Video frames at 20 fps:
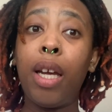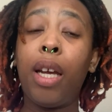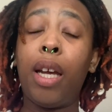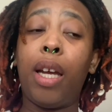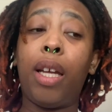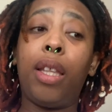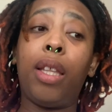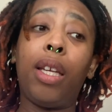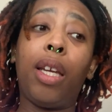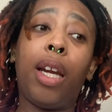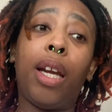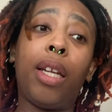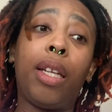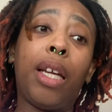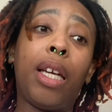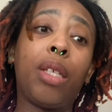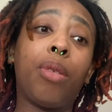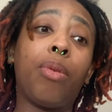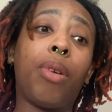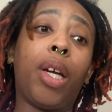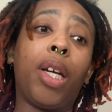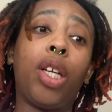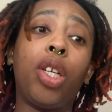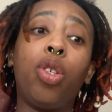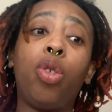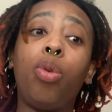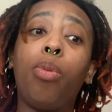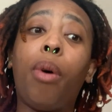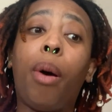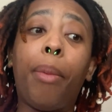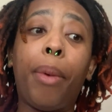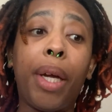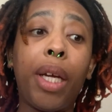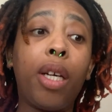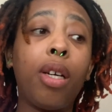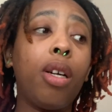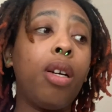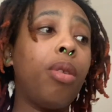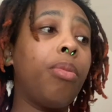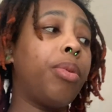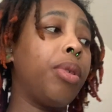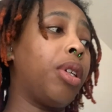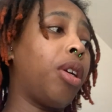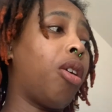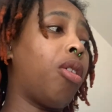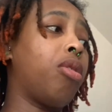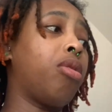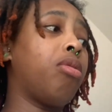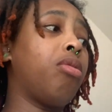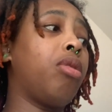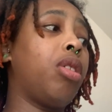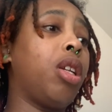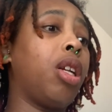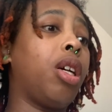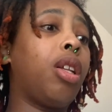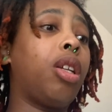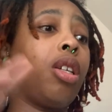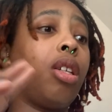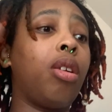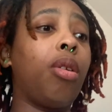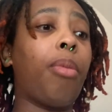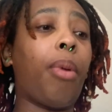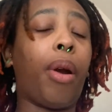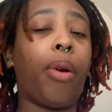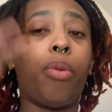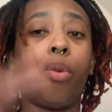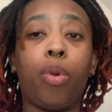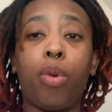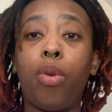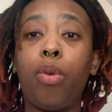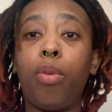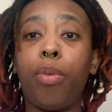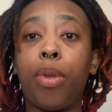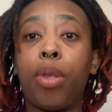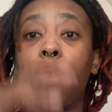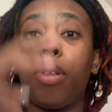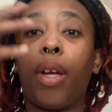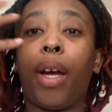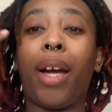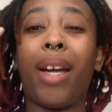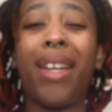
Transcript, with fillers: and then I, that's when i can do my makeup and i also need to clean up my room so that i